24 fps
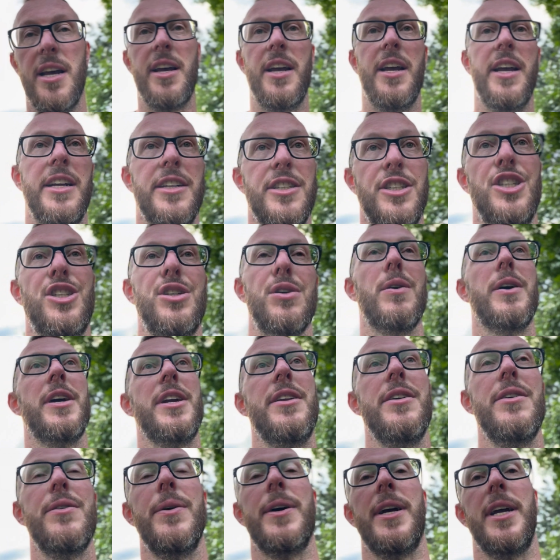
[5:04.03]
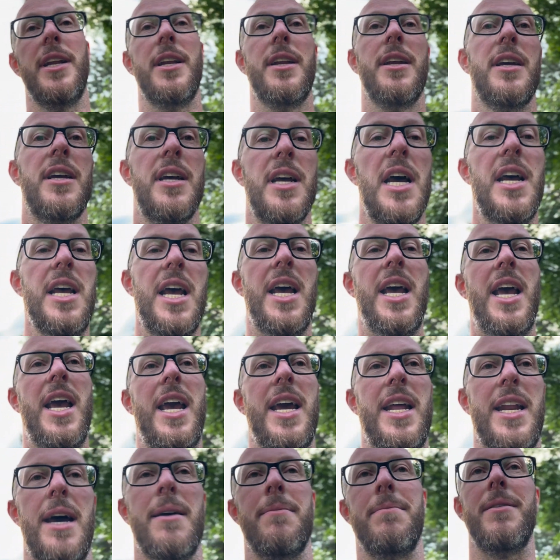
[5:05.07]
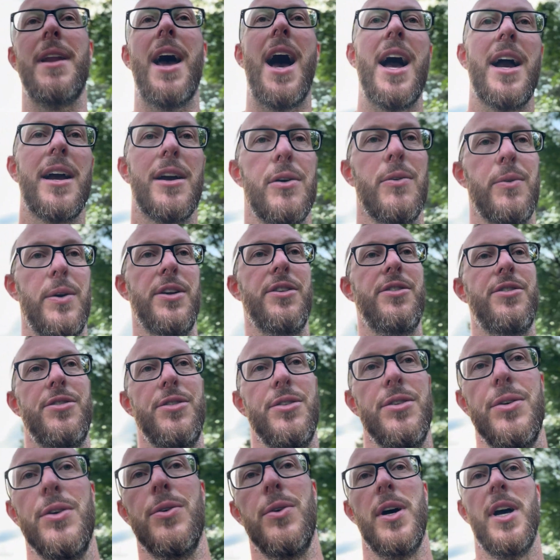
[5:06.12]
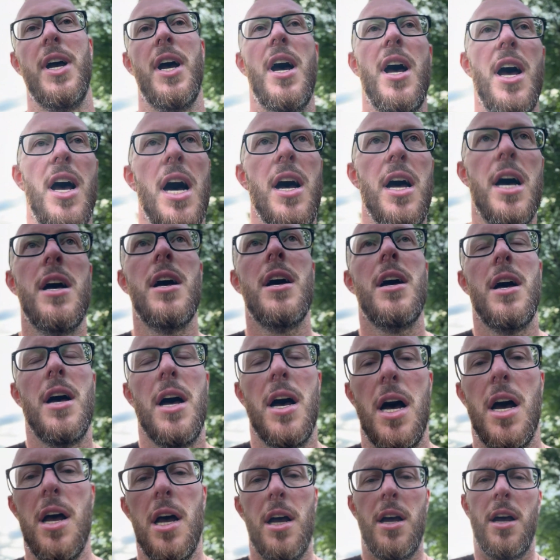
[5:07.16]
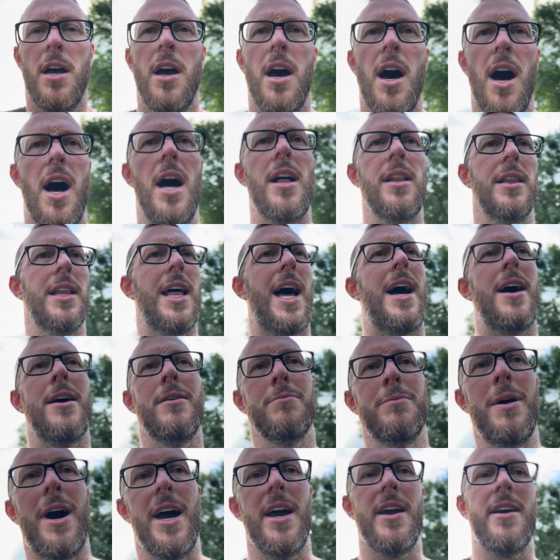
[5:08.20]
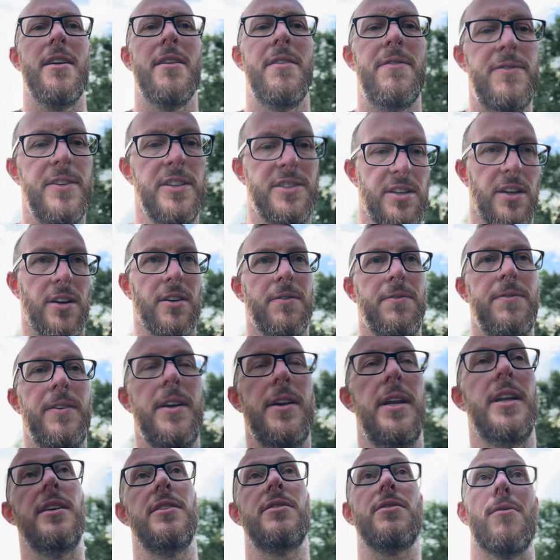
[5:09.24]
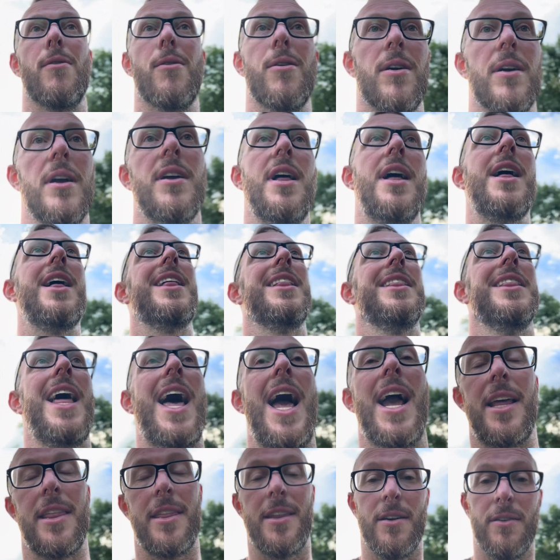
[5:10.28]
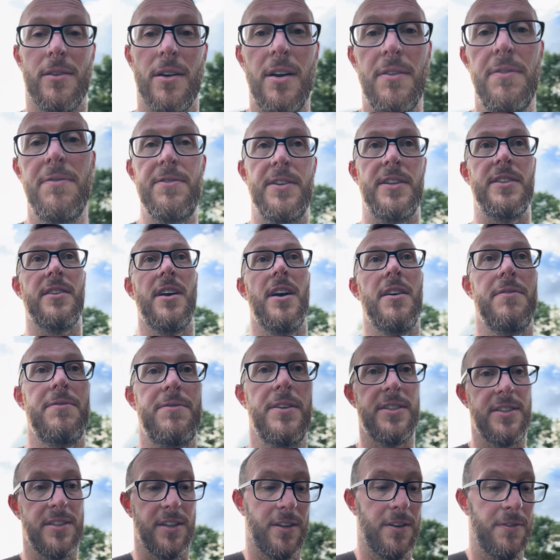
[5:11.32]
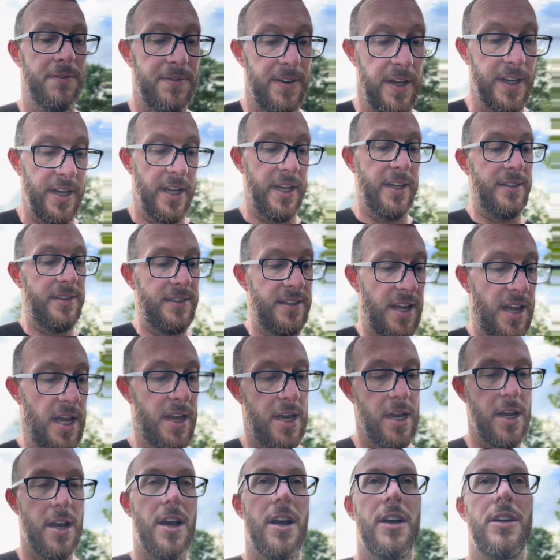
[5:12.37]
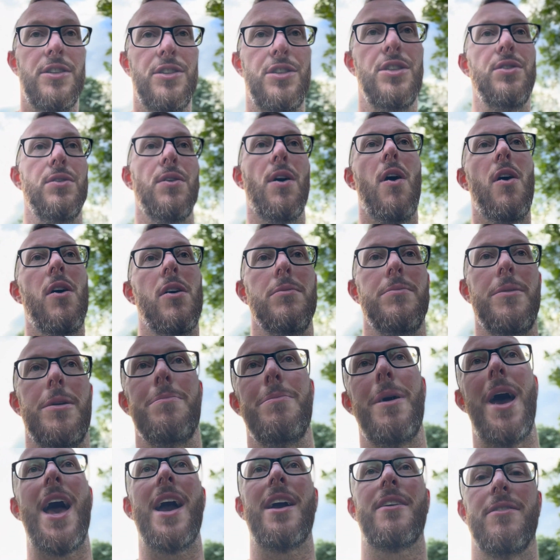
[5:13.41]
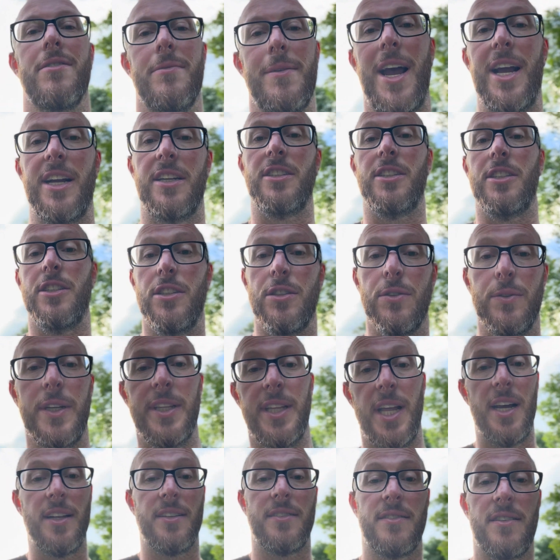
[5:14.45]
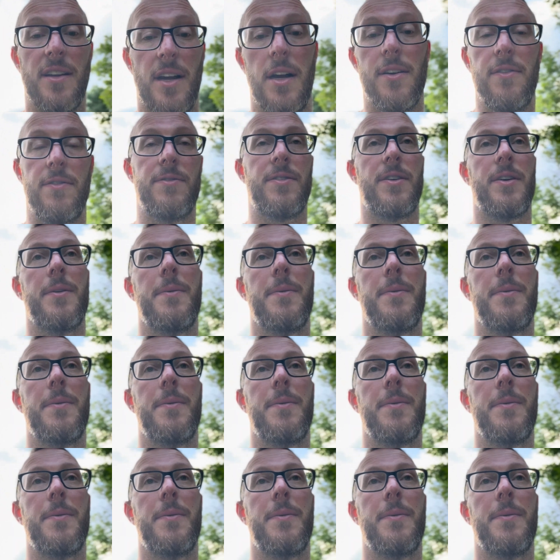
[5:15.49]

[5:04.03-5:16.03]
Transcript: enjoy doing. And I'm not going to allow my physical fitness or lack thereof of physical fitness to hold me back from actually doing that stuff.